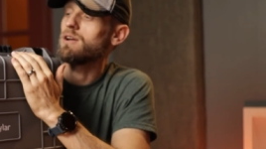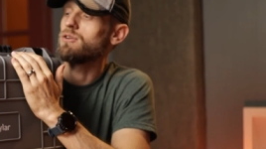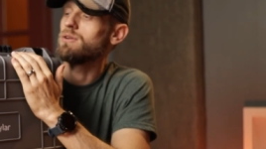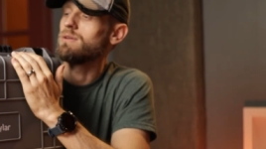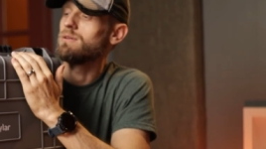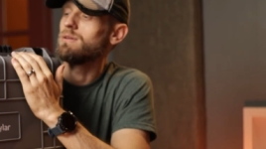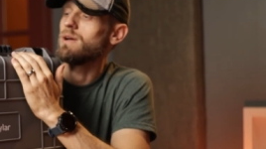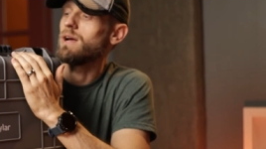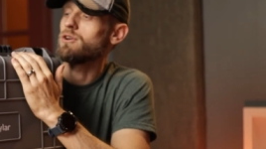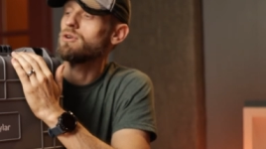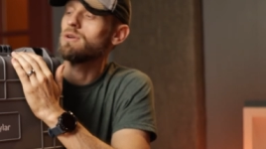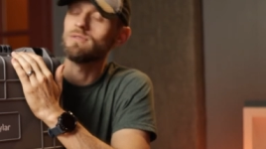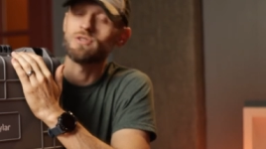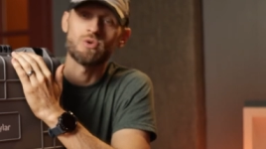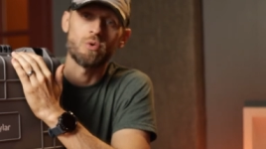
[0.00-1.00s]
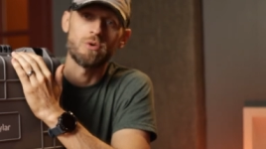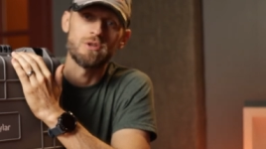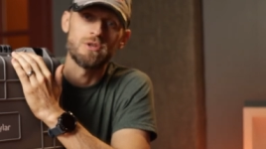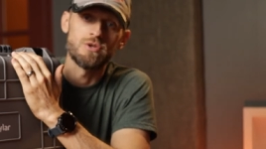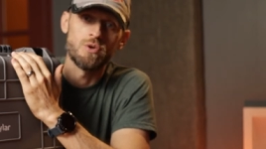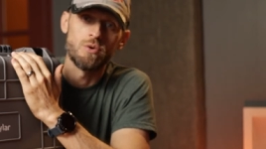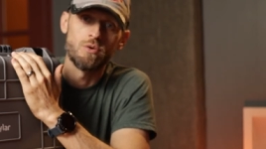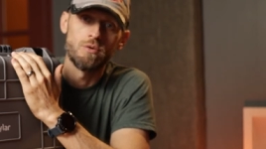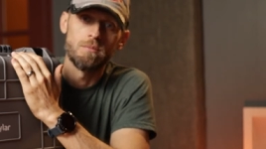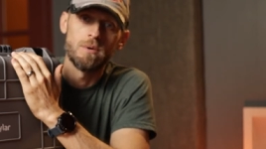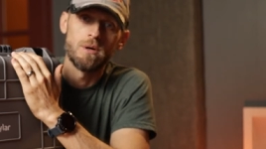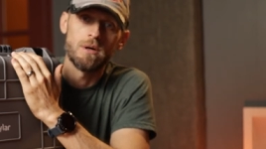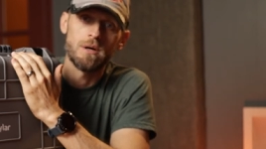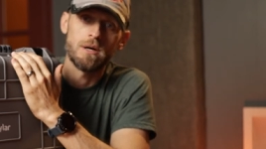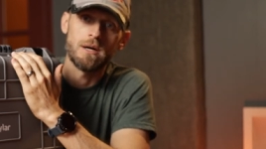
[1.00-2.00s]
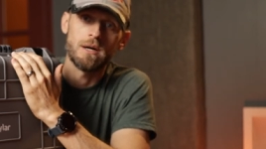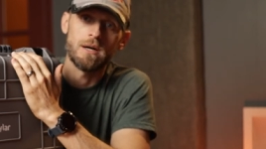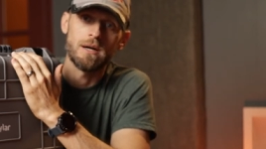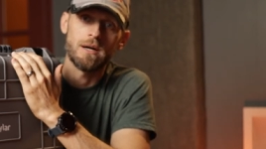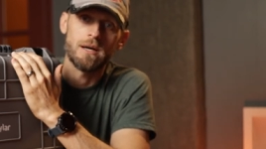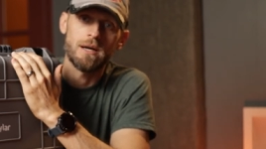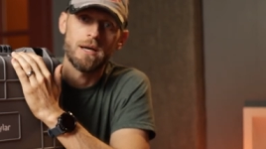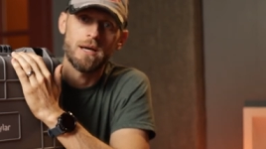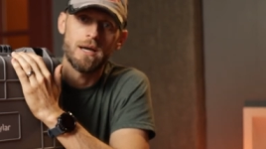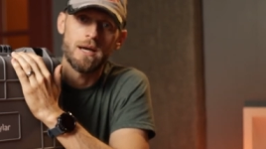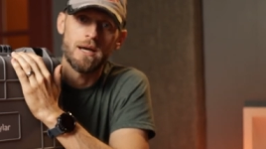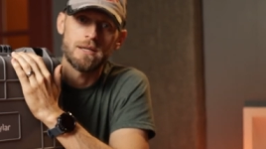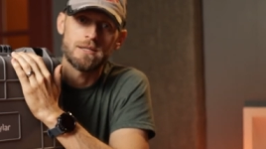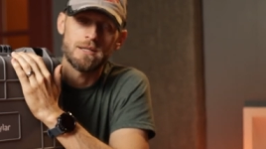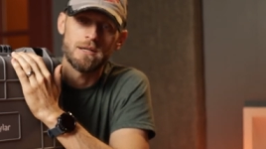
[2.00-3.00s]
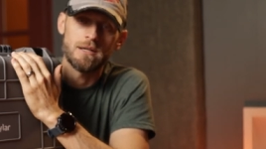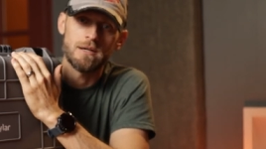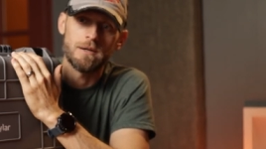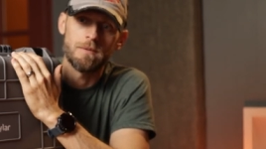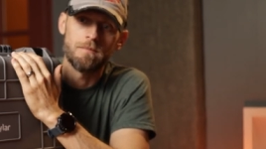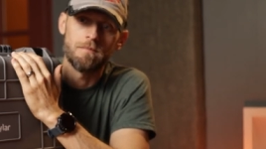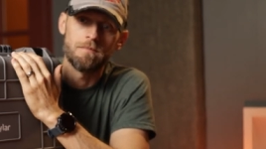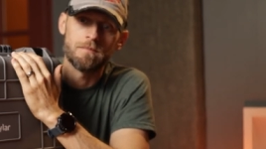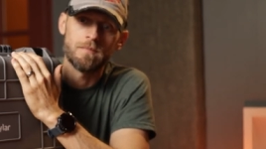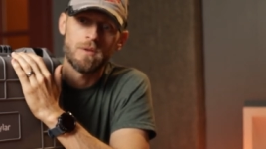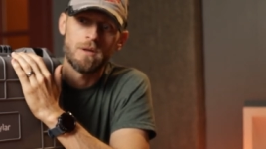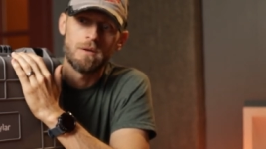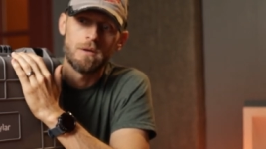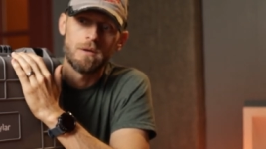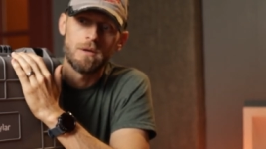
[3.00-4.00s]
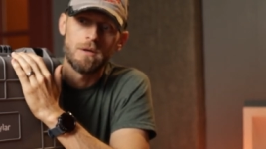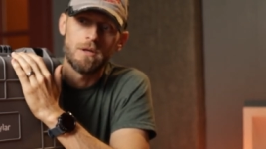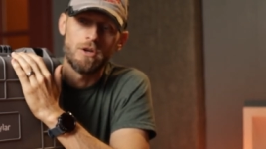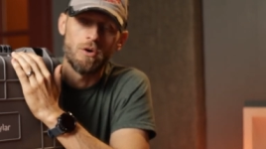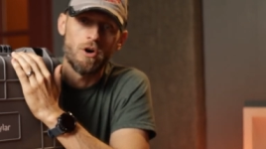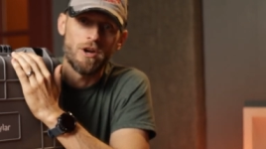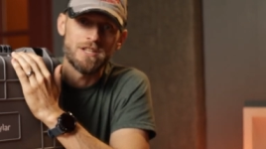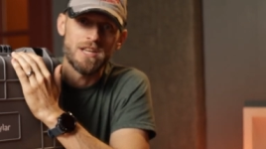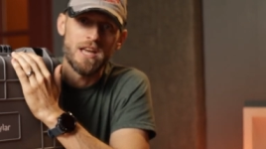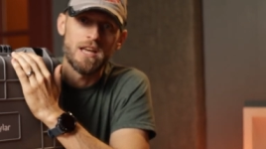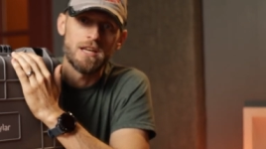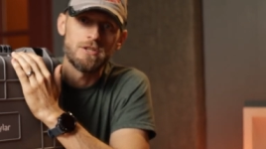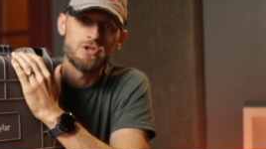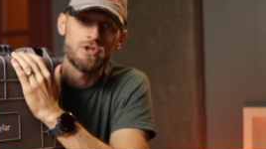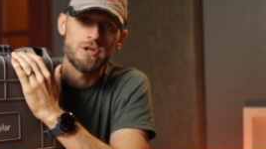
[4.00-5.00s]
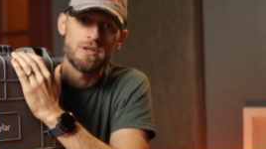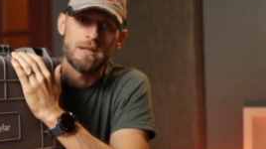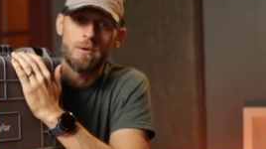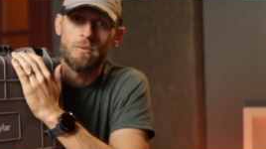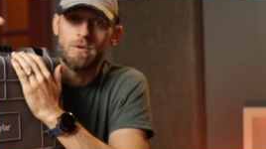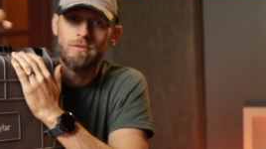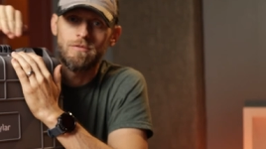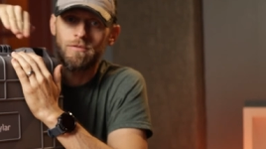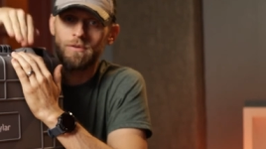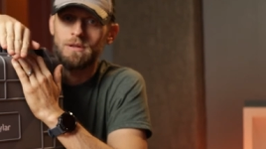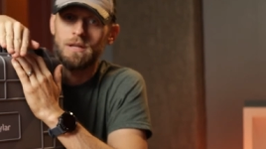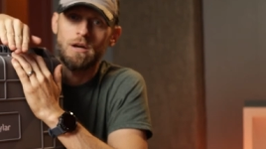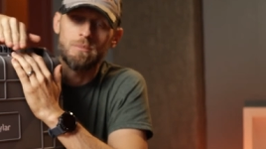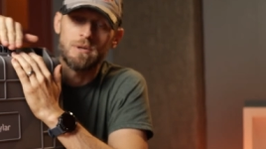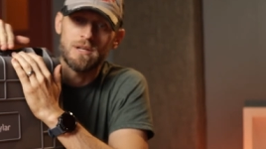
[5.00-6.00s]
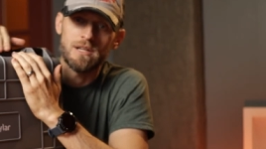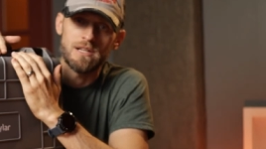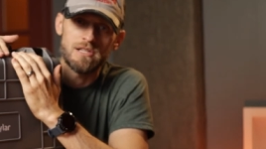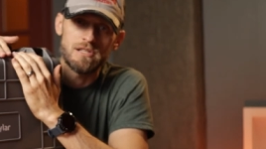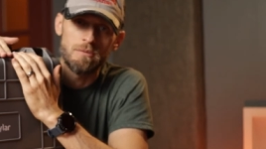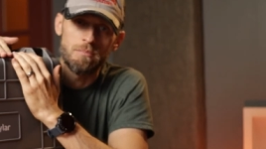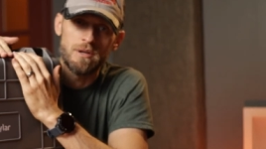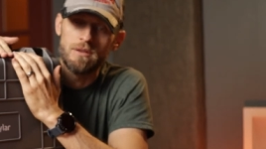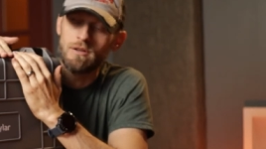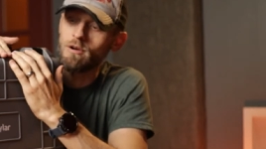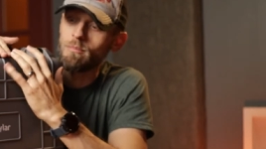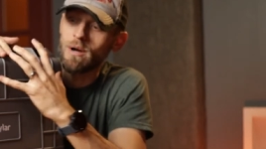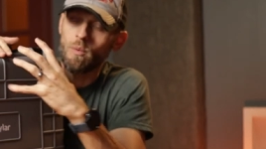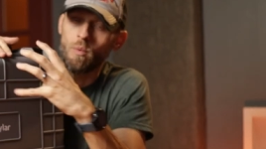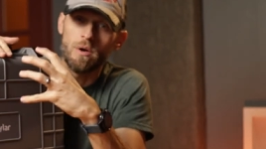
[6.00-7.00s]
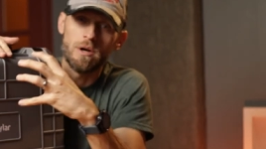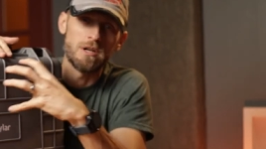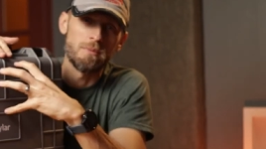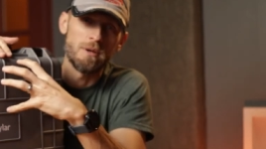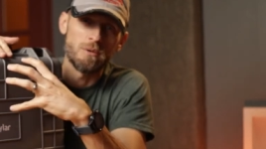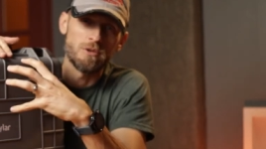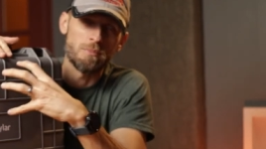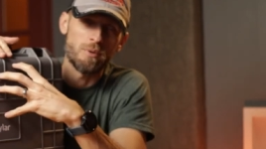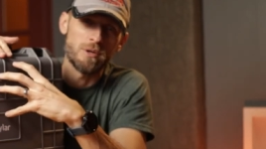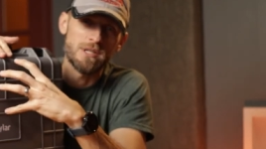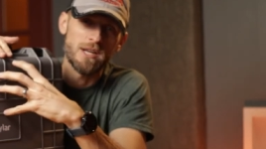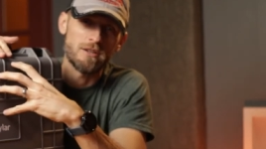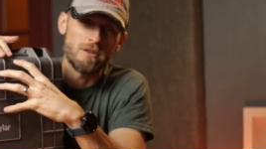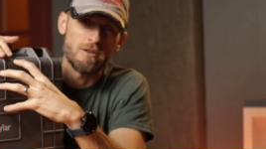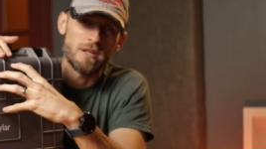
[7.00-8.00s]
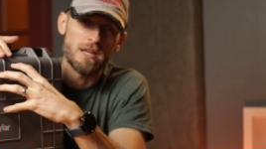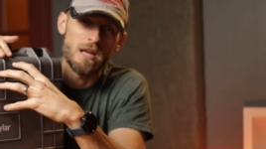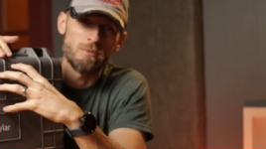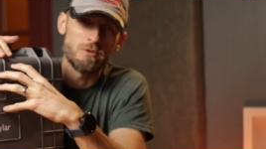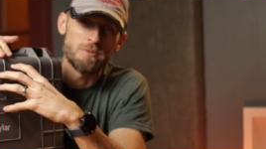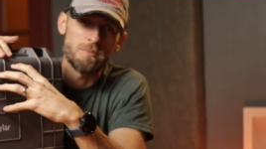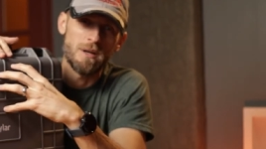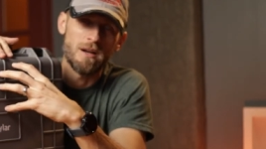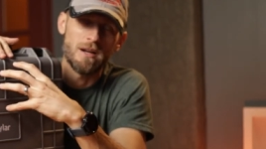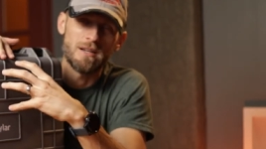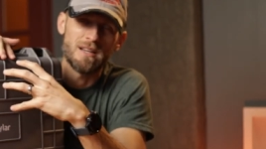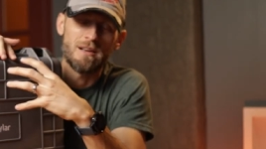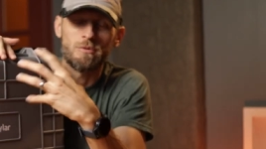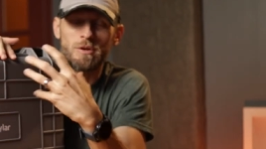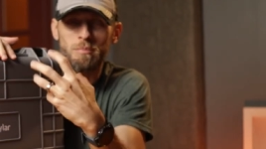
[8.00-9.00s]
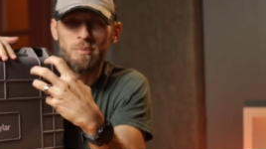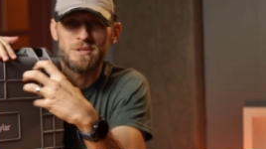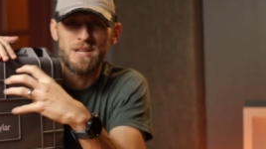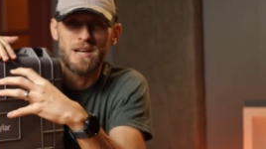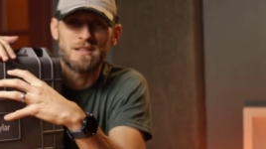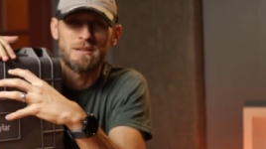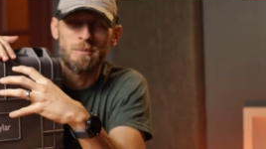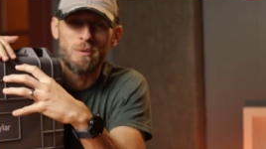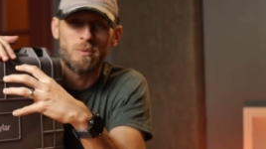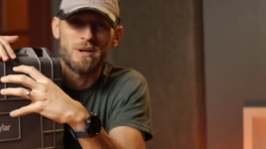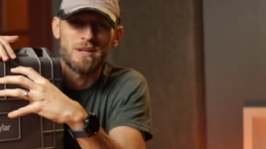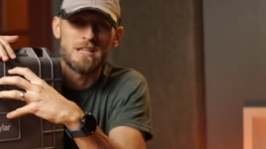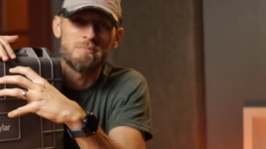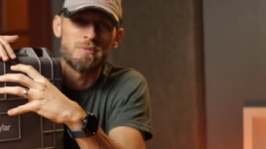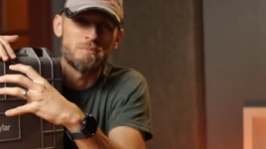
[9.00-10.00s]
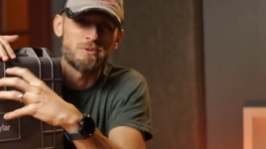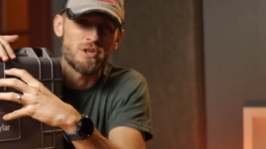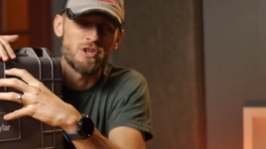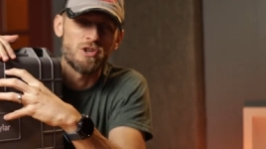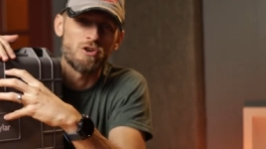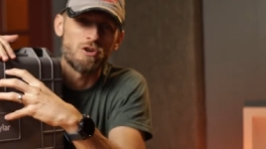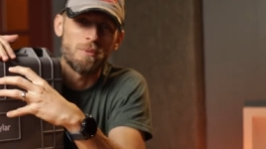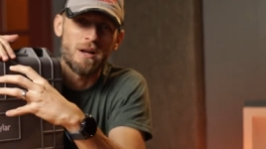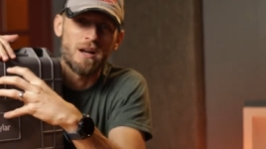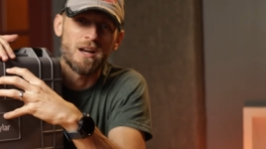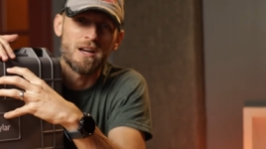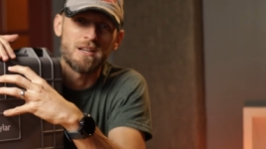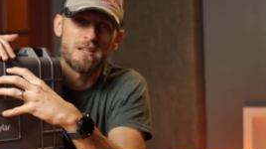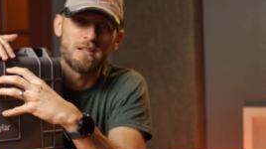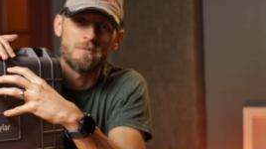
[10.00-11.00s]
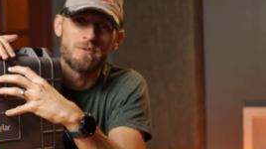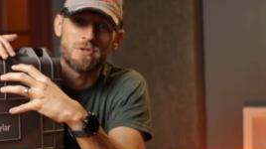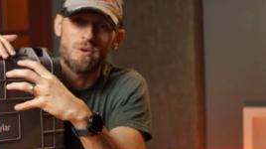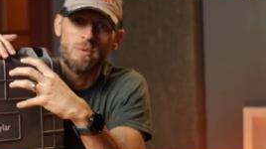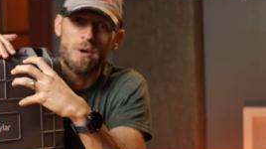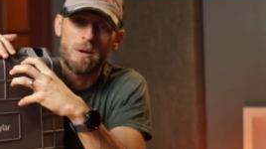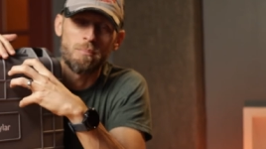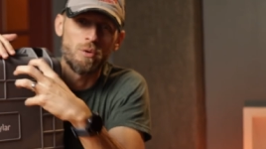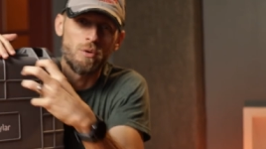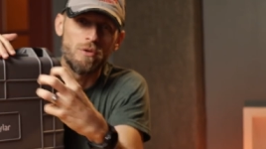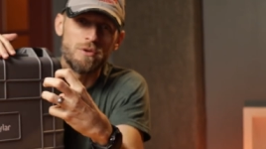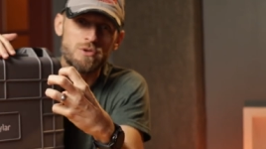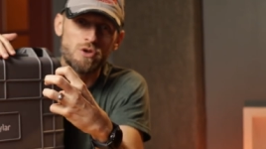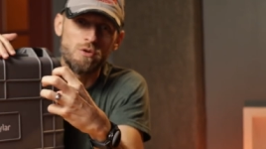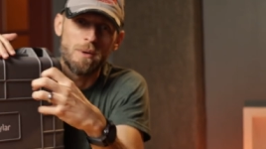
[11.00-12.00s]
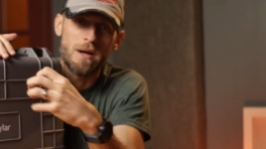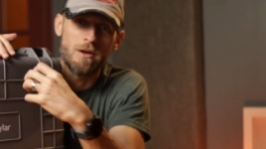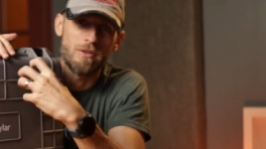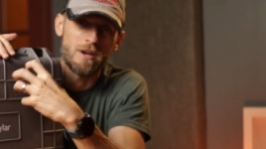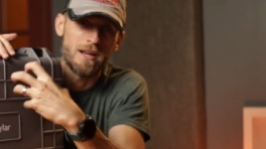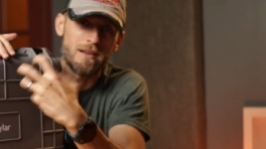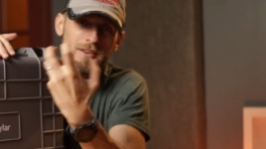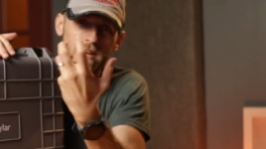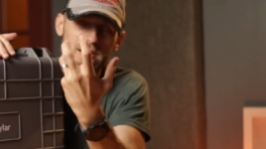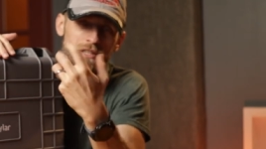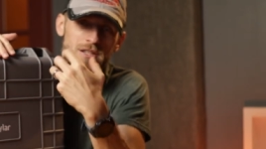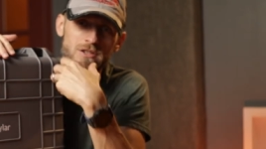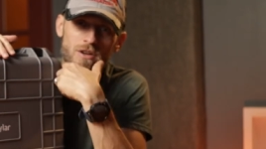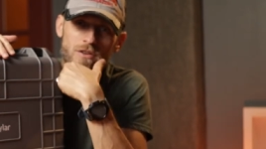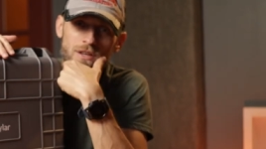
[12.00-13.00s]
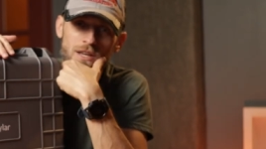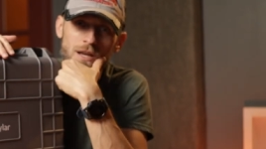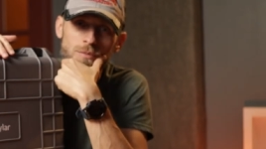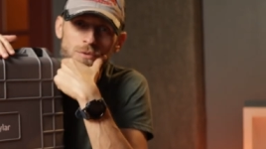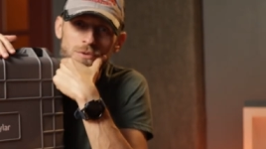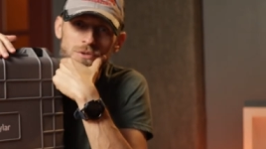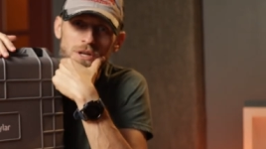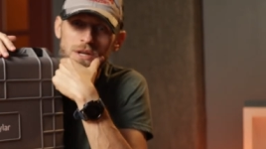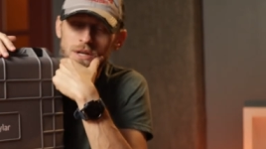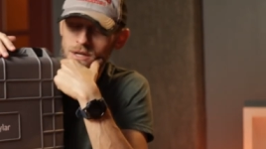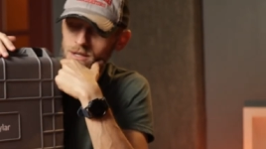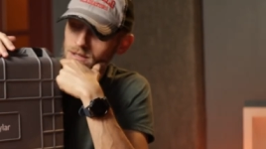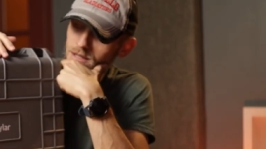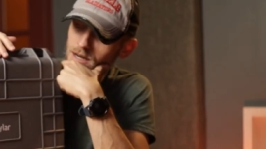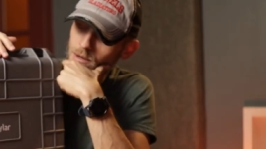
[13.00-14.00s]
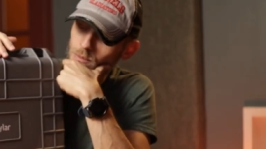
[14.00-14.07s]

I could I could have stored the zoom uh, at um, you know, on its edge, and that would have allowed me to kind of slip it in there, but I wanted to be able to protect all the cables behind, not really protect them, I wanted to keep them secure behind it. So when I pull the zoom out, then I have access to all the cables that